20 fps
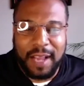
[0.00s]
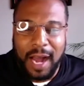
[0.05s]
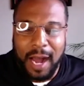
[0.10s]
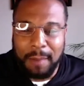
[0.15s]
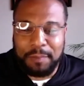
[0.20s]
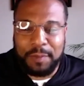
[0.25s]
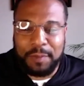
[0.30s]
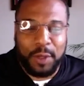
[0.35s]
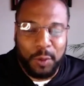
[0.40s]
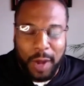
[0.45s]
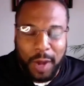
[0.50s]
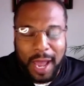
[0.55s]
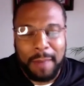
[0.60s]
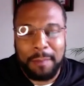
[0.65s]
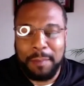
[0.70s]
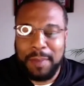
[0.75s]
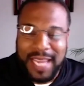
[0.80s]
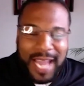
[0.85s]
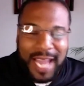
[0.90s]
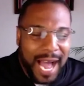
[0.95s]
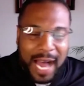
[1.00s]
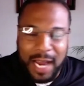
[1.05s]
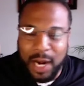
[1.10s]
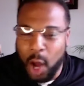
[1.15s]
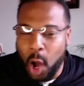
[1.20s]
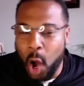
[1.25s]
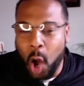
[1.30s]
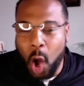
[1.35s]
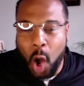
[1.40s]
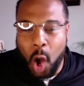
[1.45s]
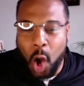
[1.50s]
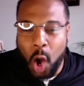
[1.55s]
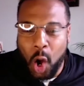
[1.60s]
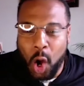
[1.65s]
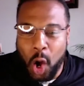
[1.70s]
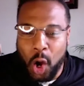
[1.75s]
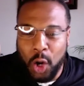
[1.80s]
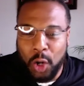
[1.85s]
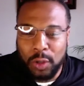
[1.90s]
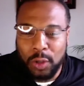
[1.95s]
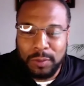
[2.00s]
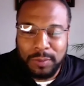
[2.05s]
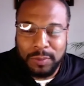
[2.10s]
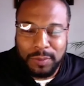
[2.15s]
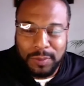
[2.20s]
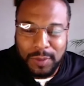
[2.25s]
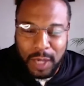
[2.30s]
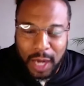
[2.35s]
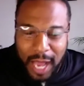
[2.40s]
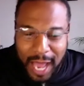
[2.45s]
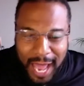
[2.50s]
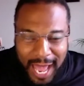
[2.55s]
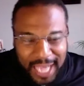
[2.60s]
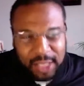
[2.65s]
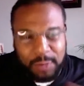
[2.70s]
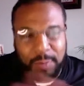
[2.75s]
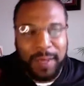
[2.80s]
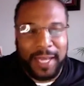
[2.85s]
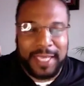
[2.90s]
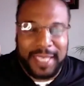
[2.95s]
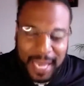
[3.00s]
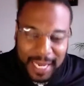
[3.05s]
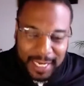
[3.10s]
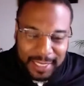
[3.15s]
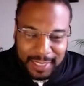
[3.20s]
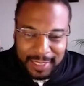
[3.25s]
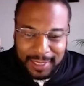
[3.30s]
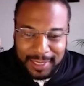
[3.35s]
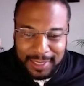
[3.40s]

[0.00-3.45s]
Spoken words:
up to and beyond all expectations.